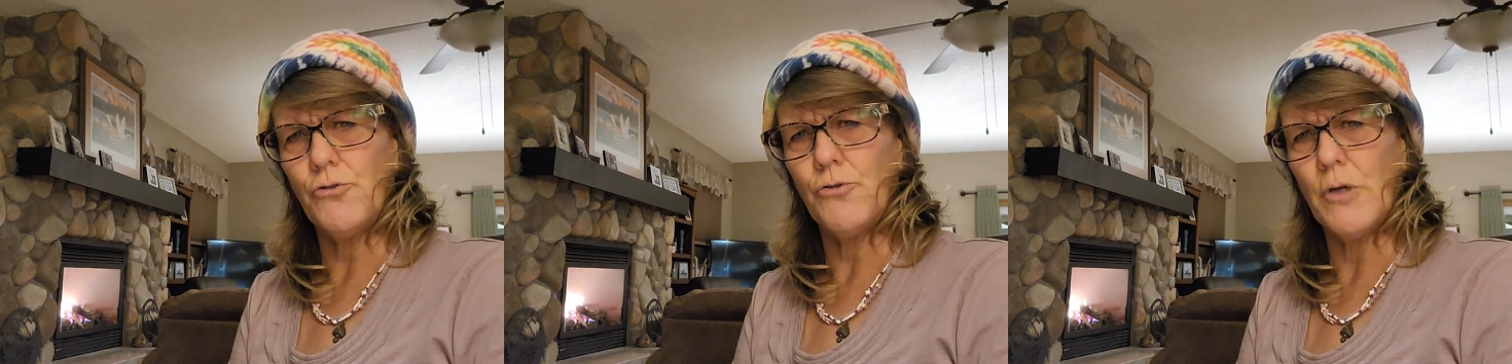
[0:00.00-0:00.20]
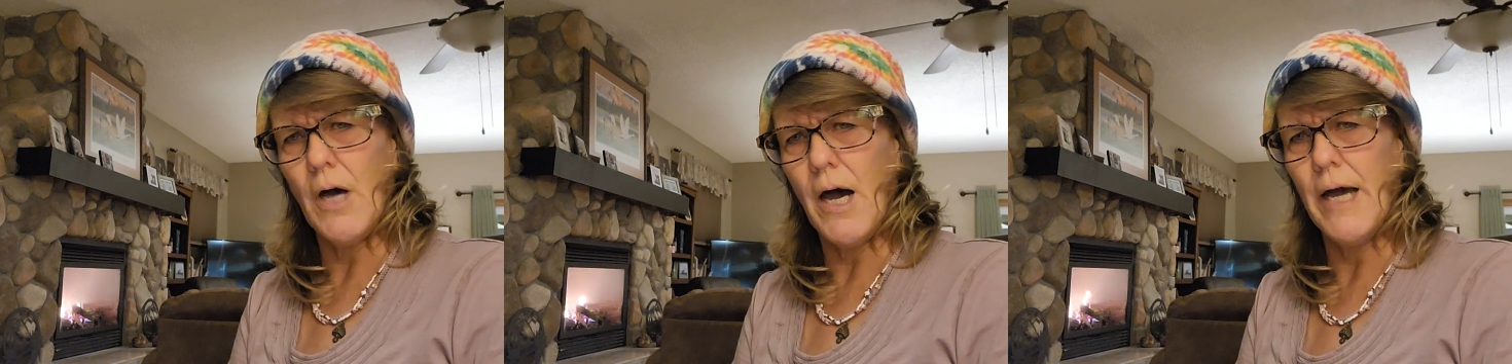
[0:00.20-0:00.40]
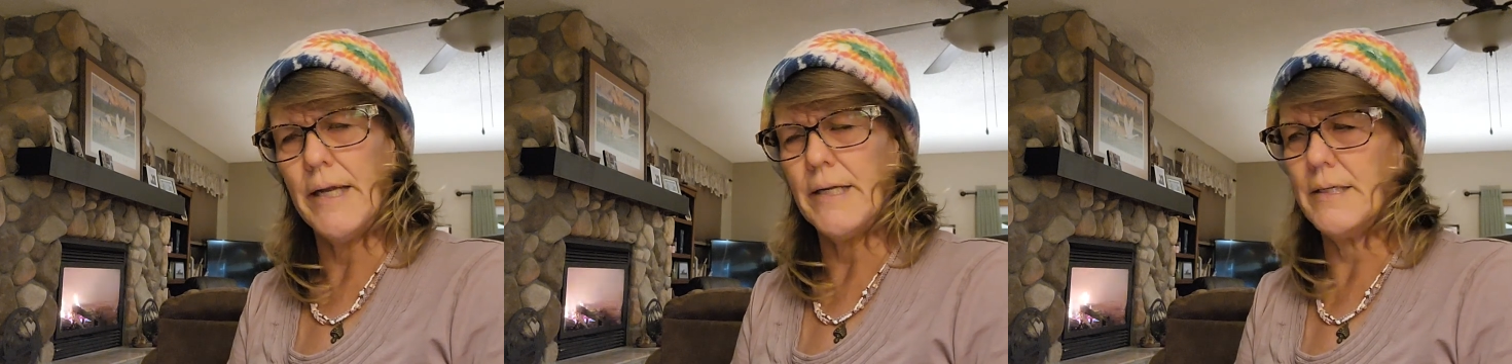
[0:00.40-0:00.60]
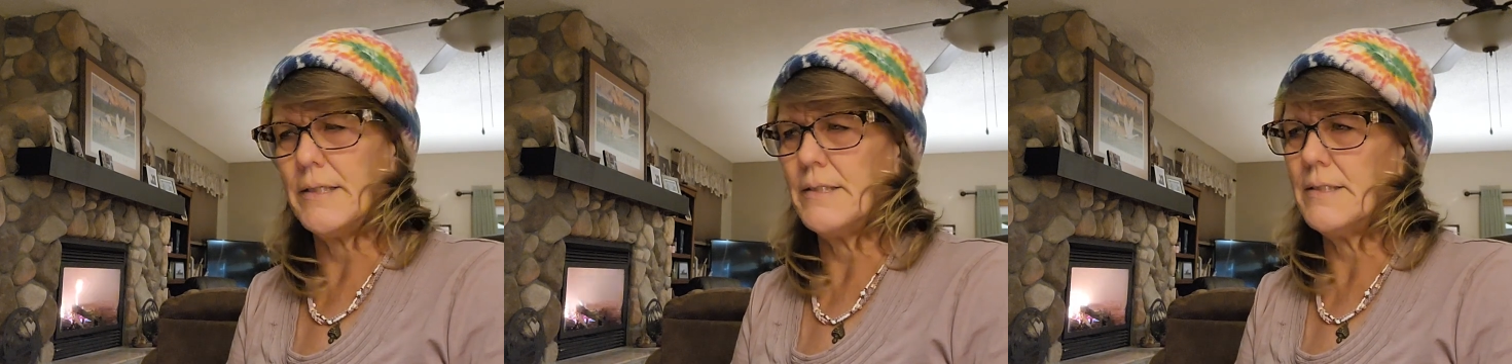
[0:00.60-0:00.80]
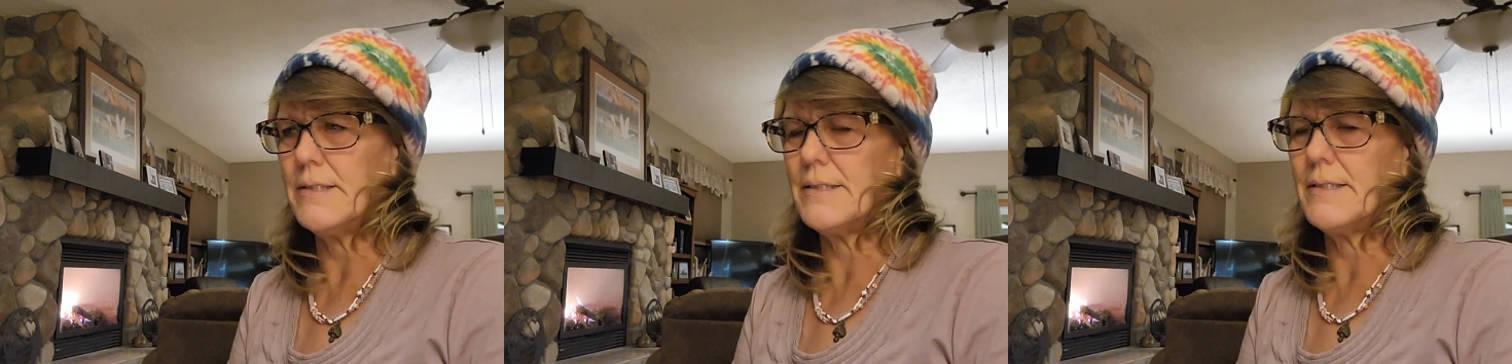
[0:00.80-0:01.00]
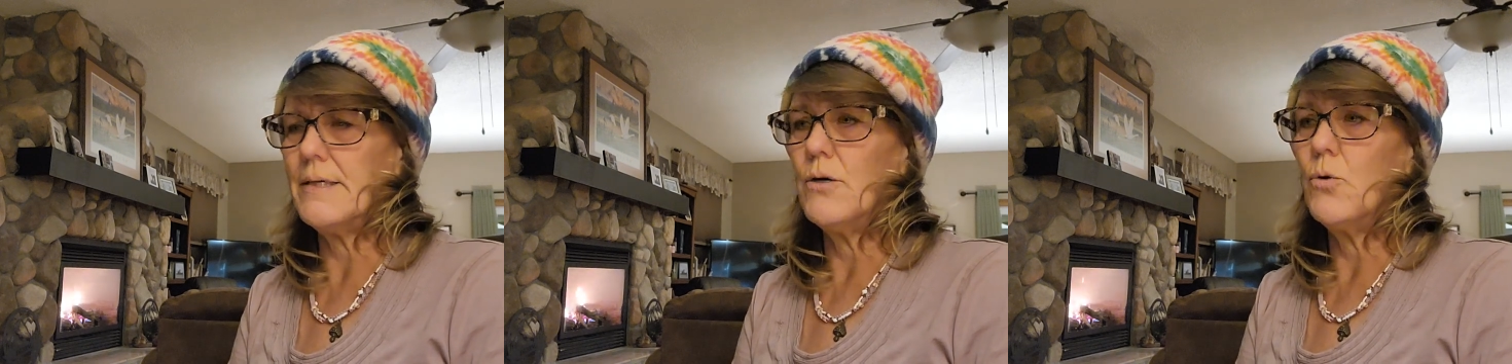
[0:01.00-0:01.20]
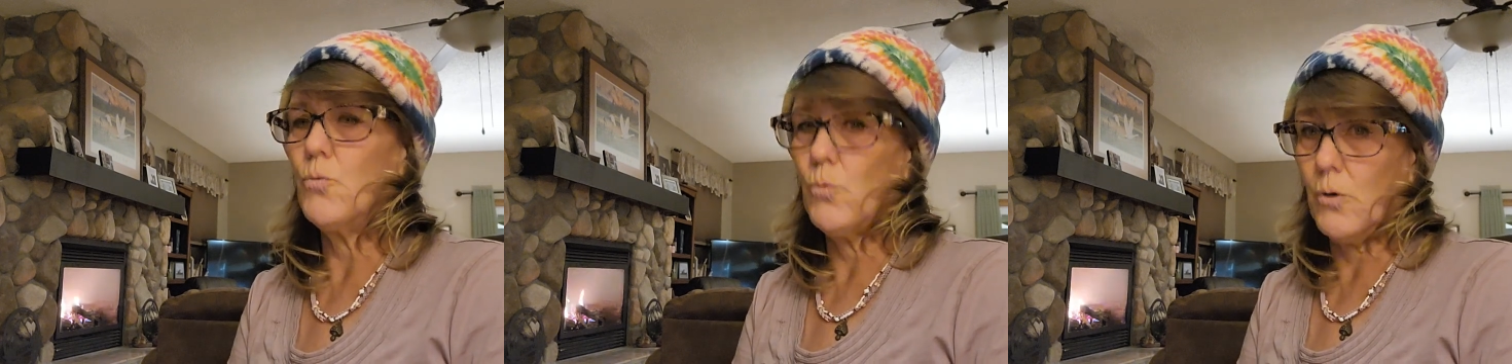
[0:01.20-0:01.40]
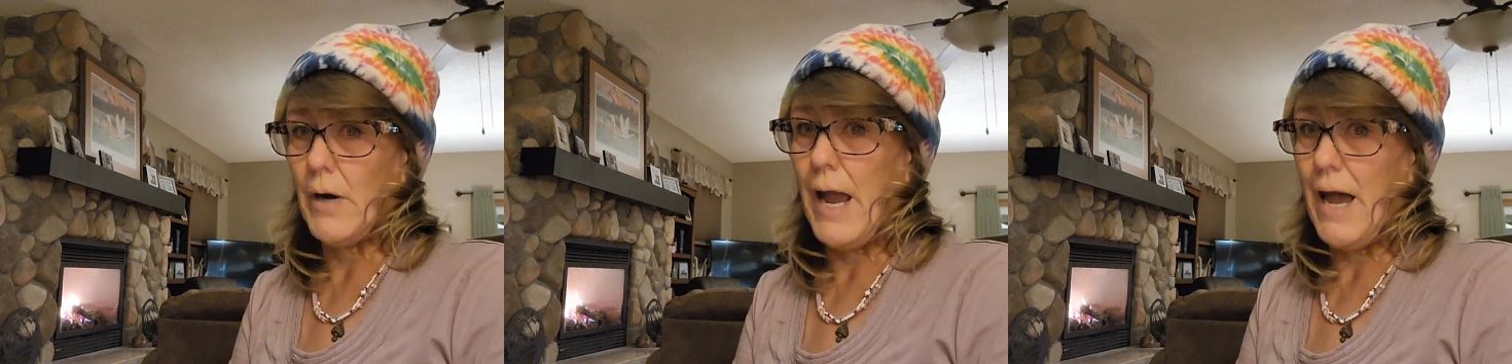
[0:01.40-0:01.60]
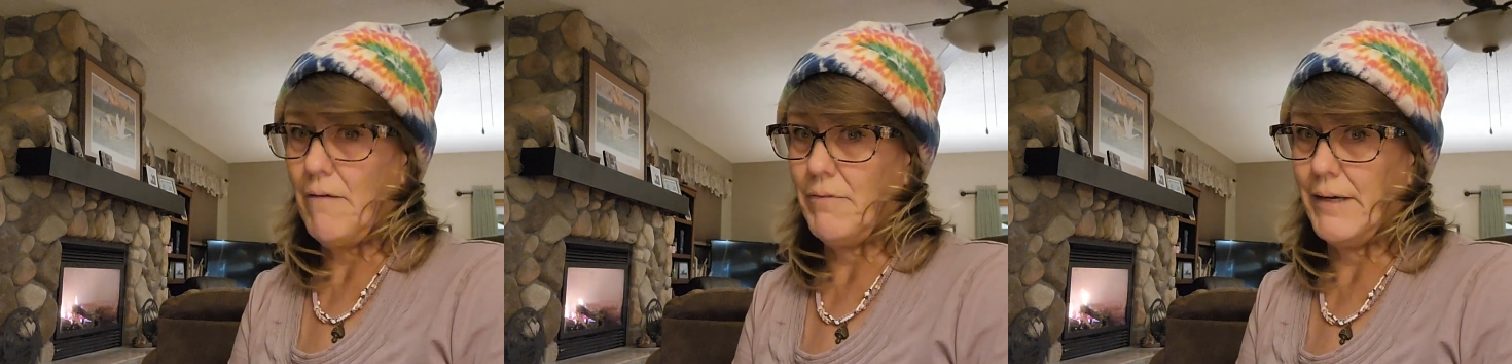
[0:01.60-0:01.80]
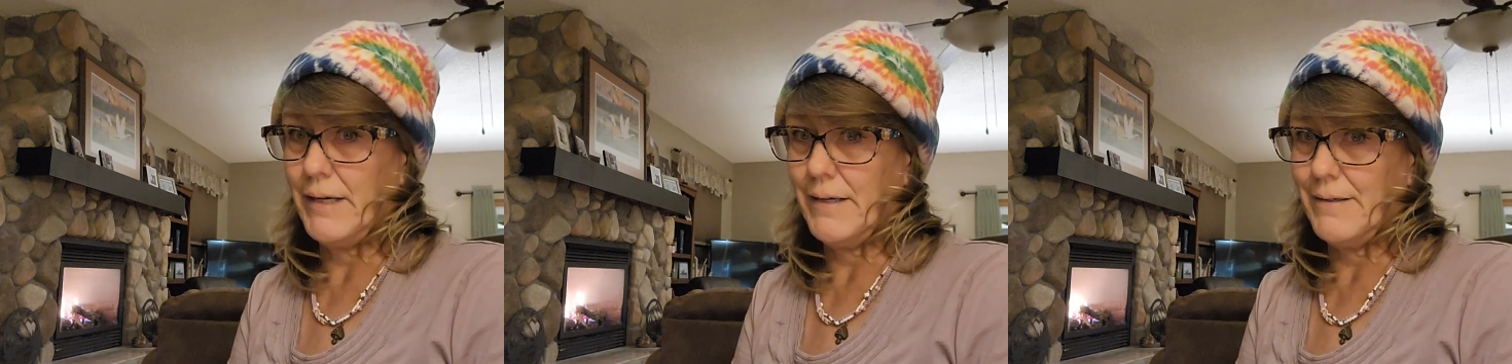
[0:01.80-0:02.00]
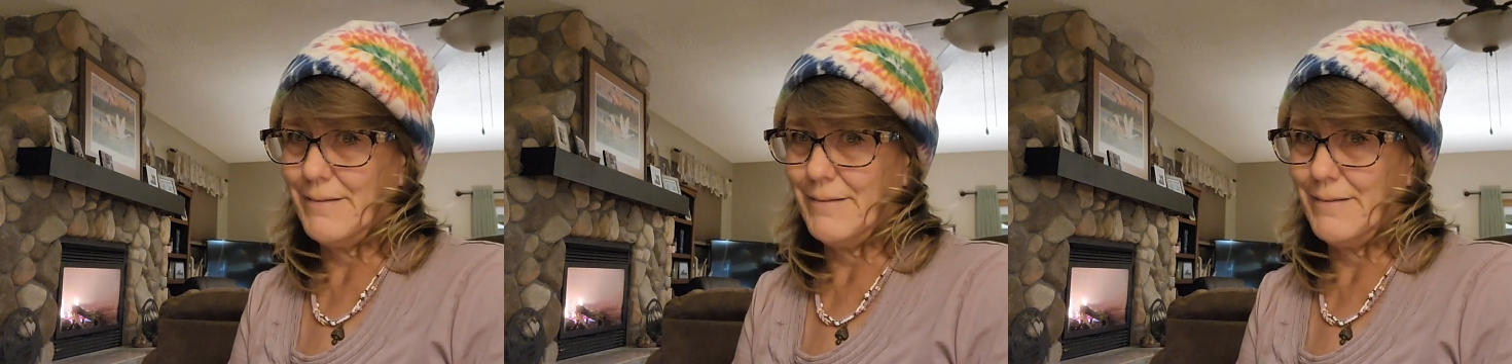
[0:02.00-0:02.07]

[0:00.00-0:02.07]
guidance were having.